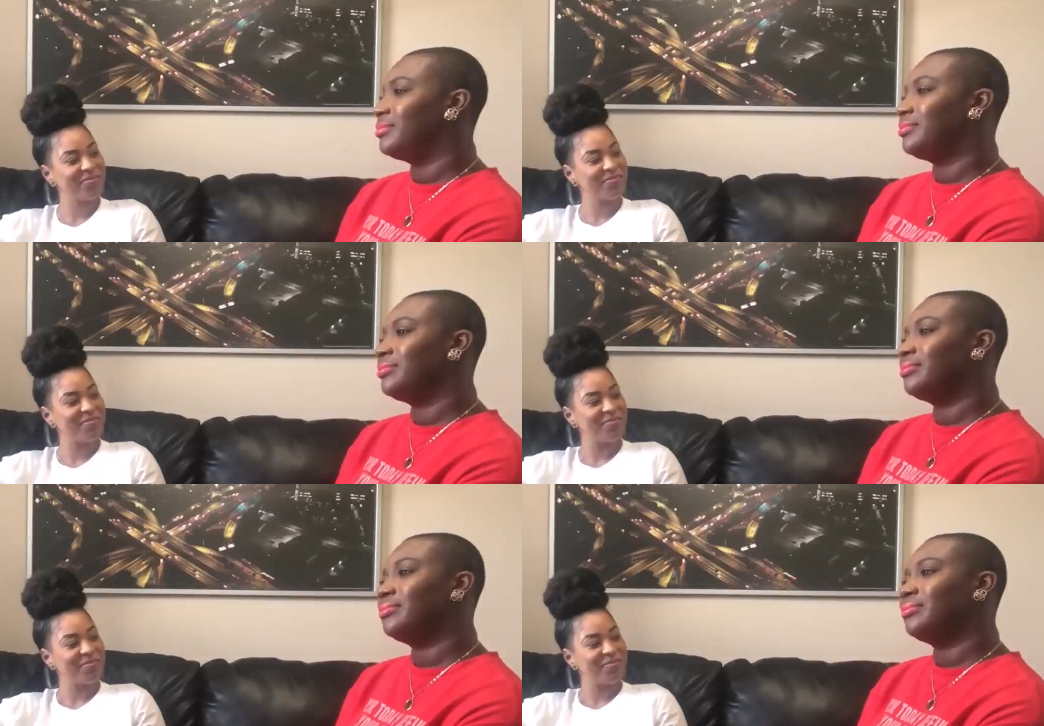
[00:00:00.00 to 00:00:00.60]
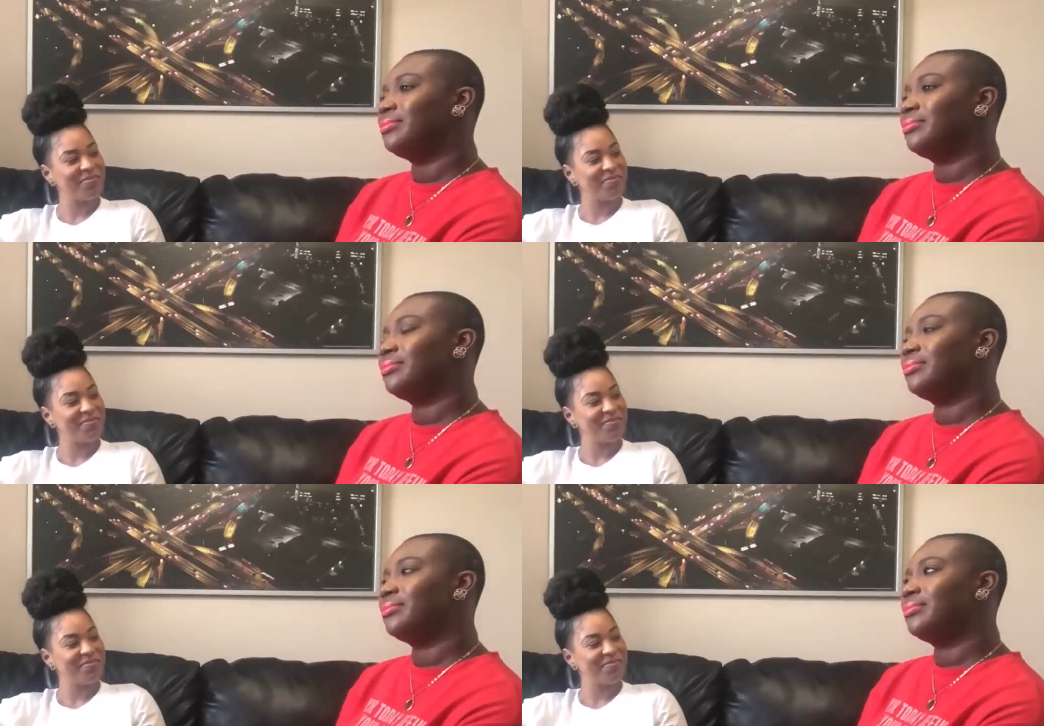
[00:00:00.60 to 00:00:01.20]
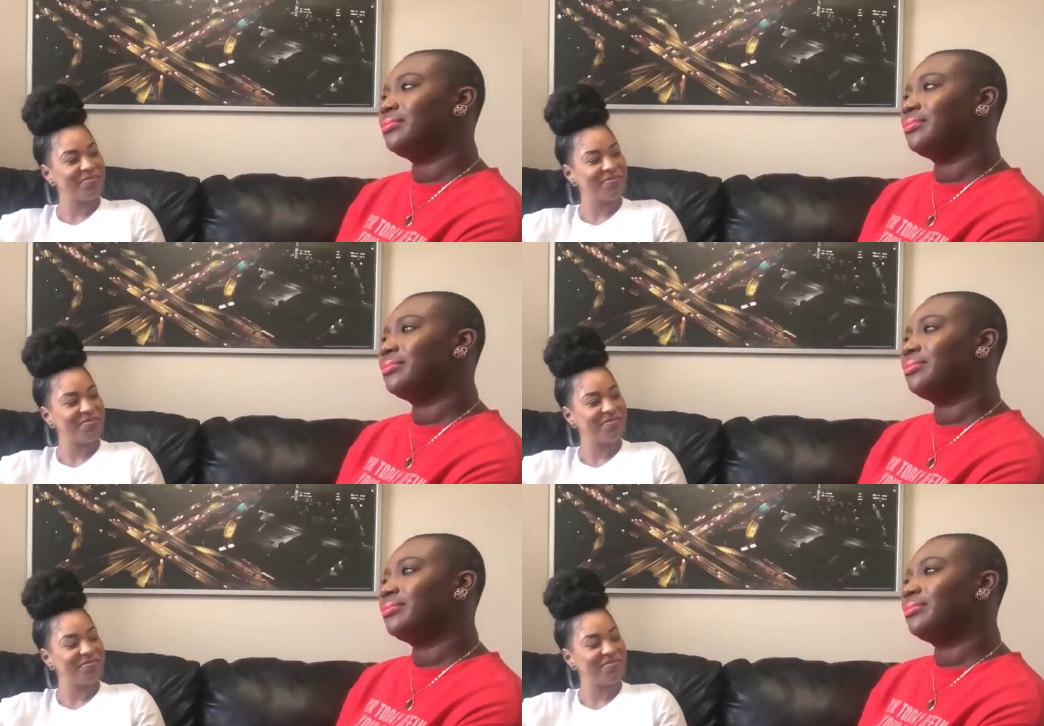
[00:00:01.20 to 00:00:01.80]

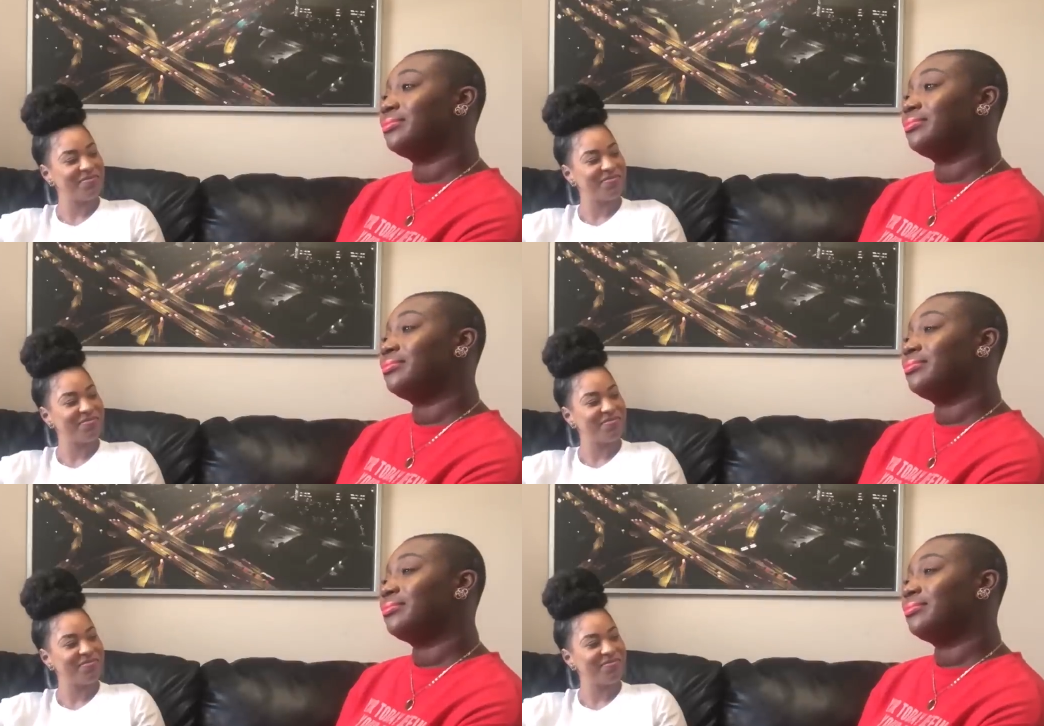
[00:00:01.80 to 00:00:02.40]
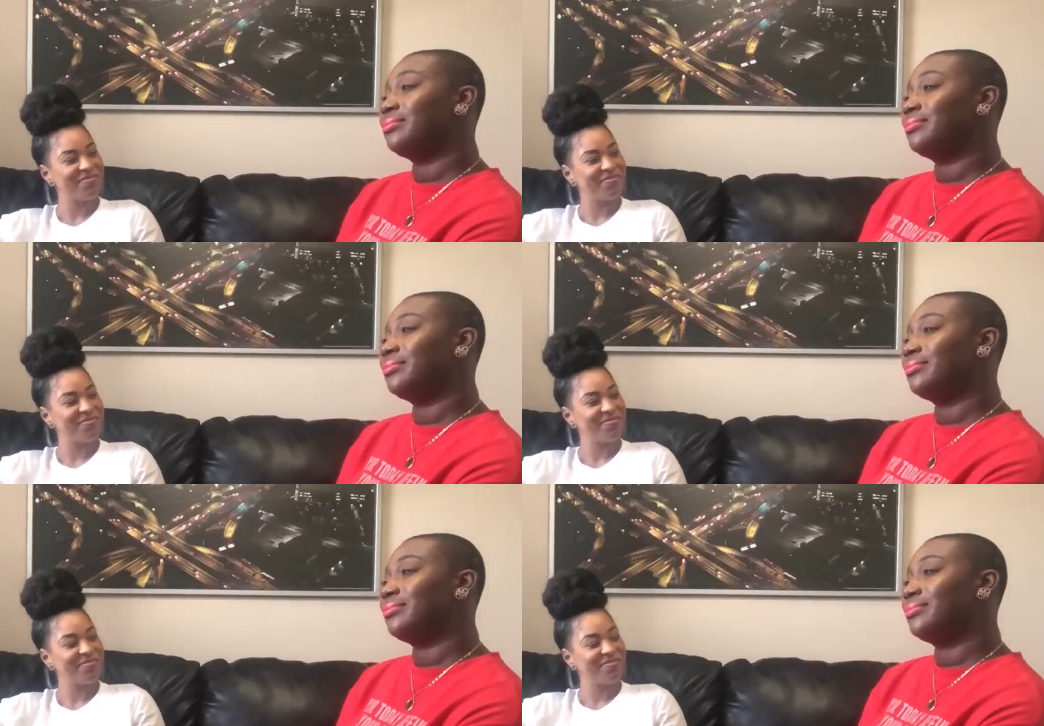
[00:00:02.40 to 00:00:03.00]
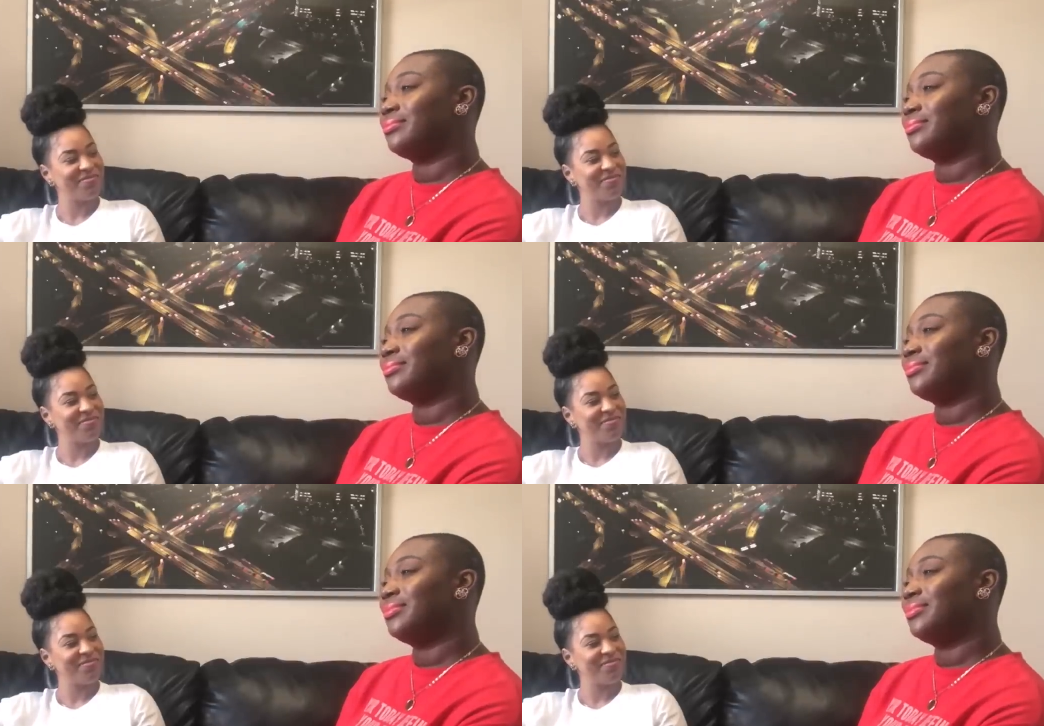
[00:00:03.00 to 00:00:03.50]
Nobody speaks.